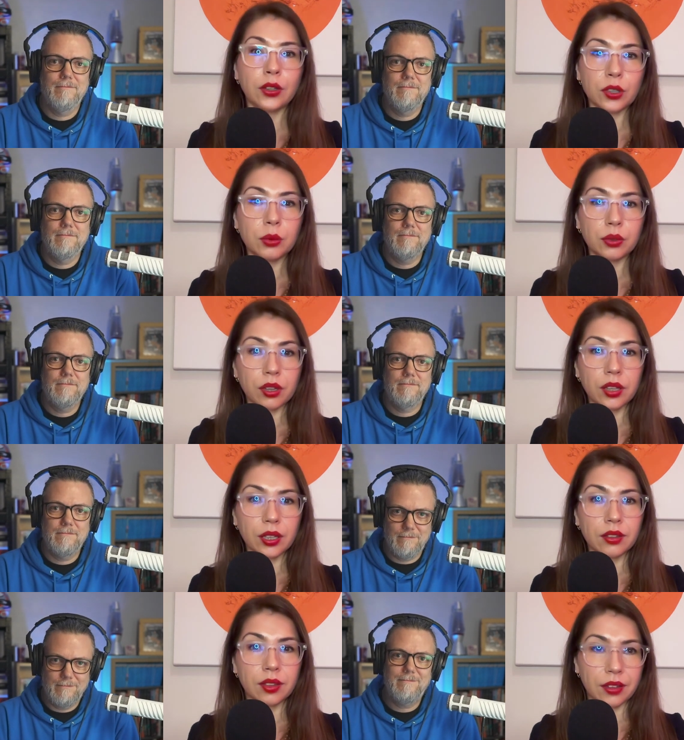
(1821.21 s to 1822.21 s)
Speaker 1: you would
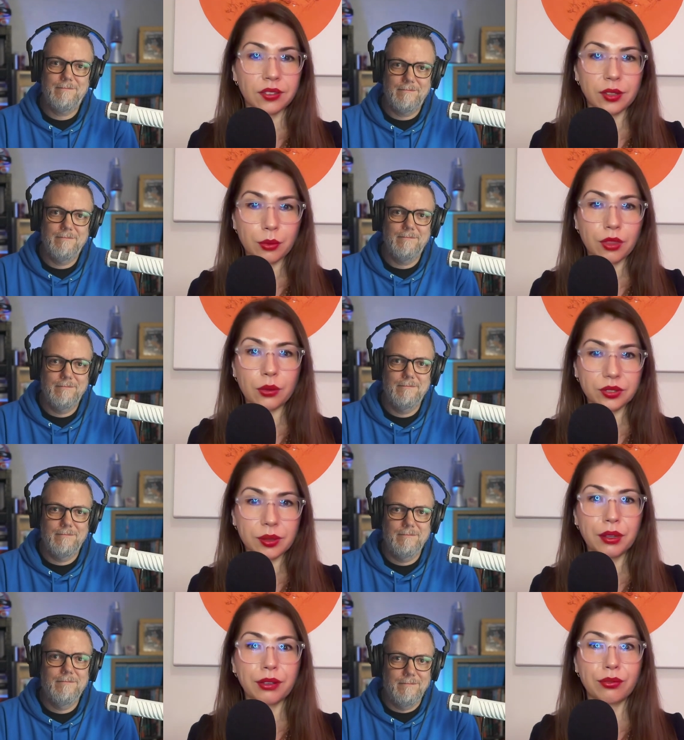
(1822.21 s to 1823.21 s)
think that so there was
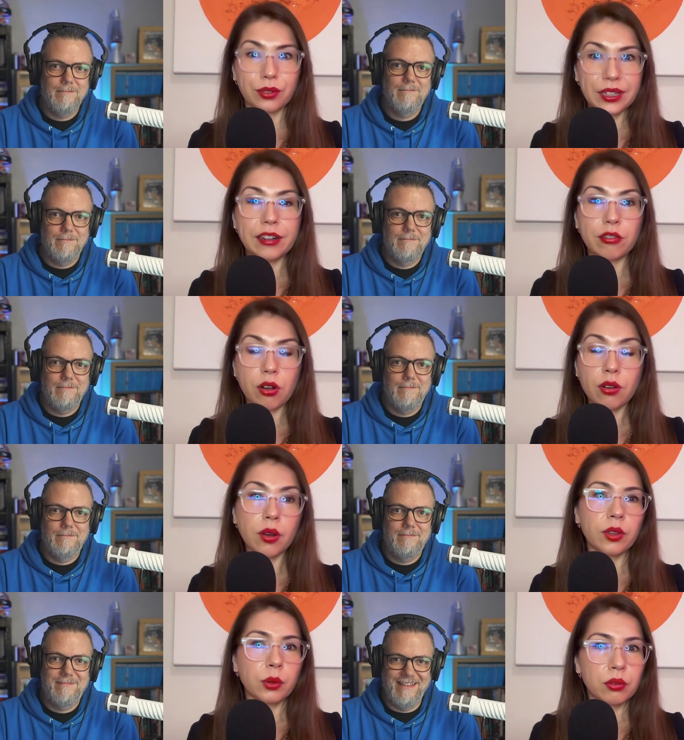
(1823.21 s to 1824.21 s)
something really wrong
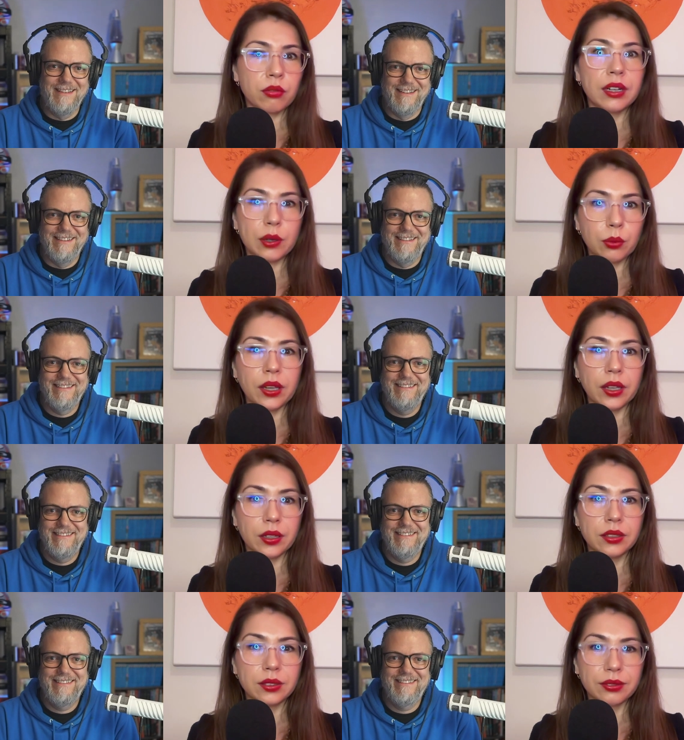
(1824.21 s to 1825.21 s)
or they were really
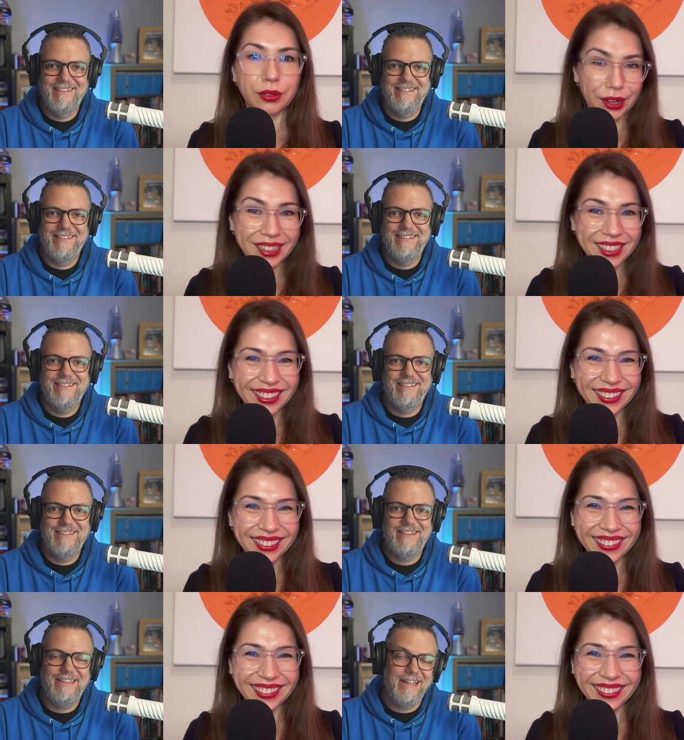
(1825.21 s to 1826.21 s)
weird, right?
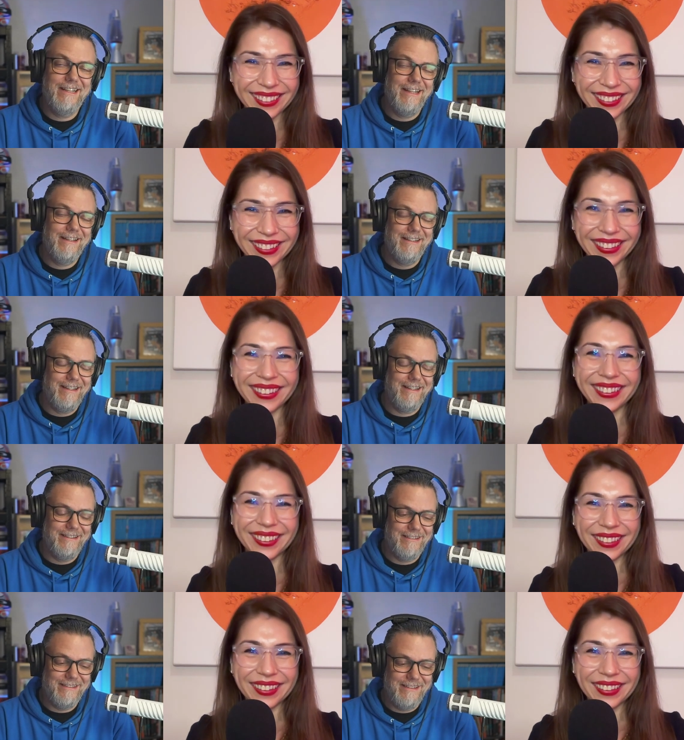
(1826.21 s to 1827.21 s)
Speaker 2: Yeah, yeah, yeah.
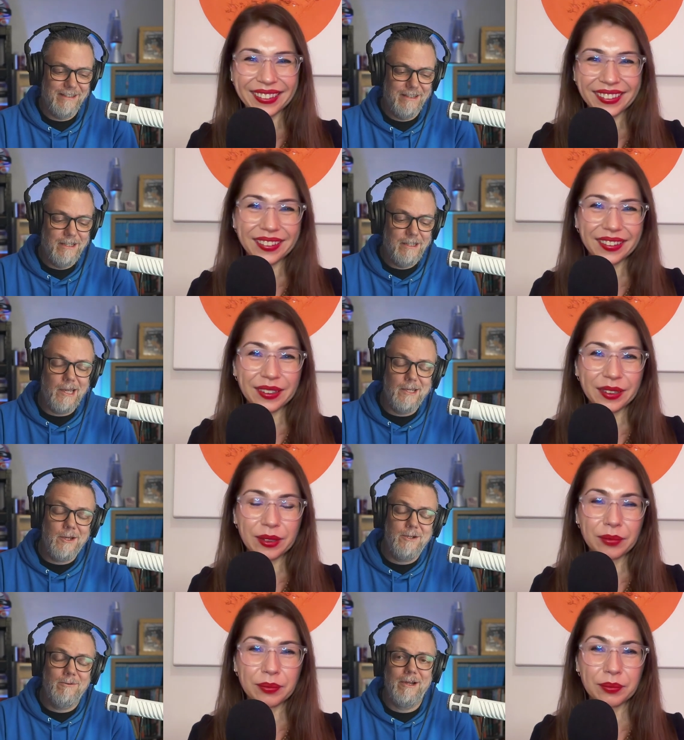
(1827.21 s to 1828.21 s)
Yeah, no,
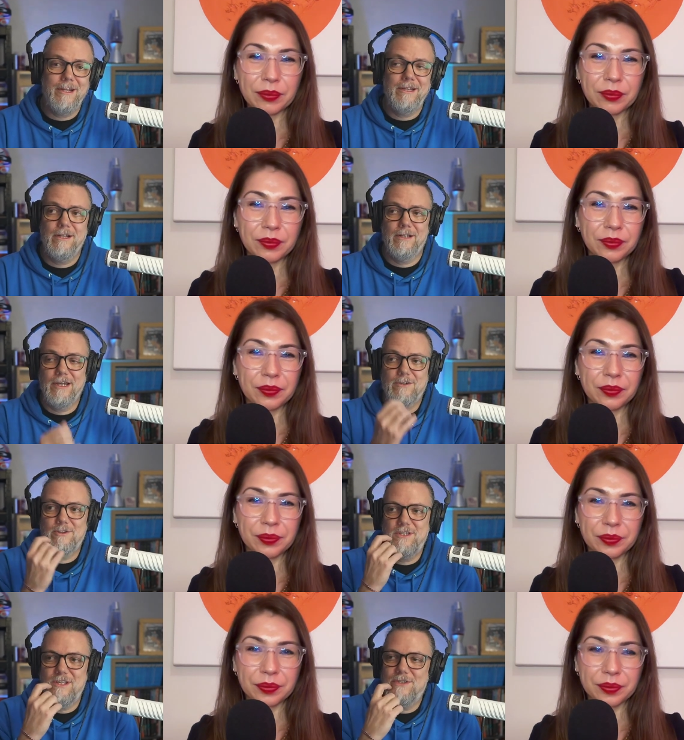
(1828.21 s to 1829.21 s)
you're right. And
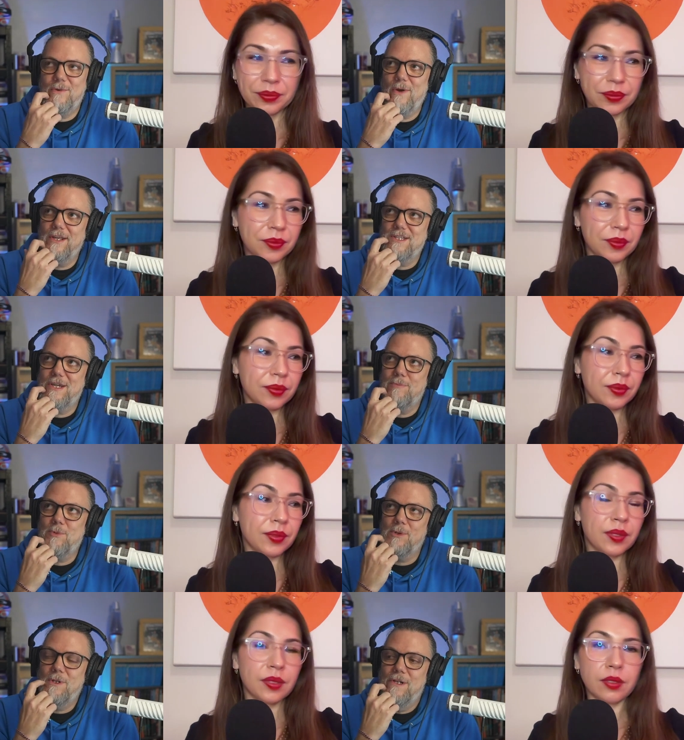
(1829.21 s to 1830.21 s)
electricity is a great
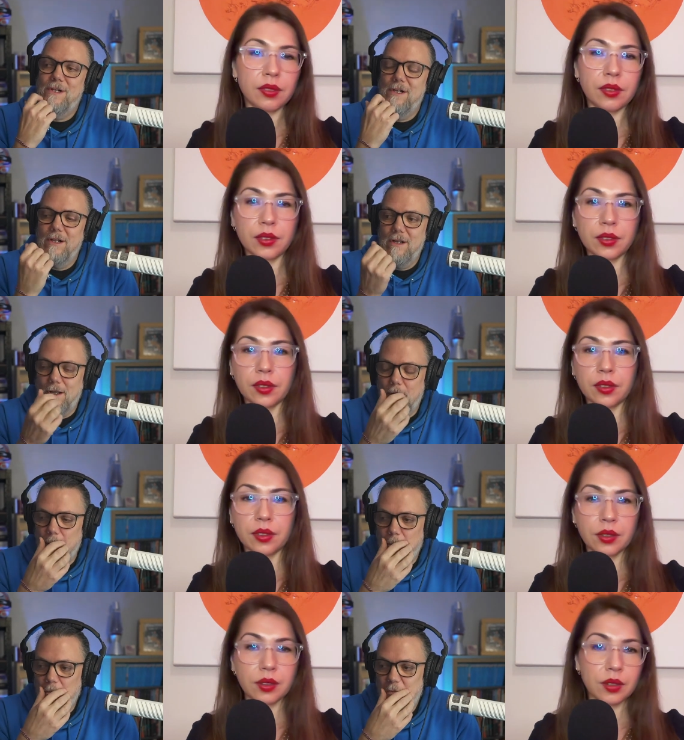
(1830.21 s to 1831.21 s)
example
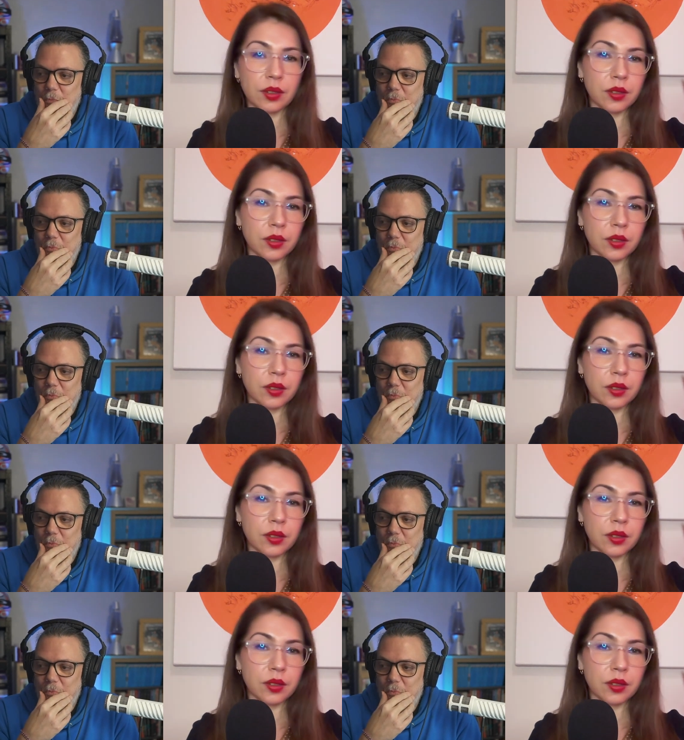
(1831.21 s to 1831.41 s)
um,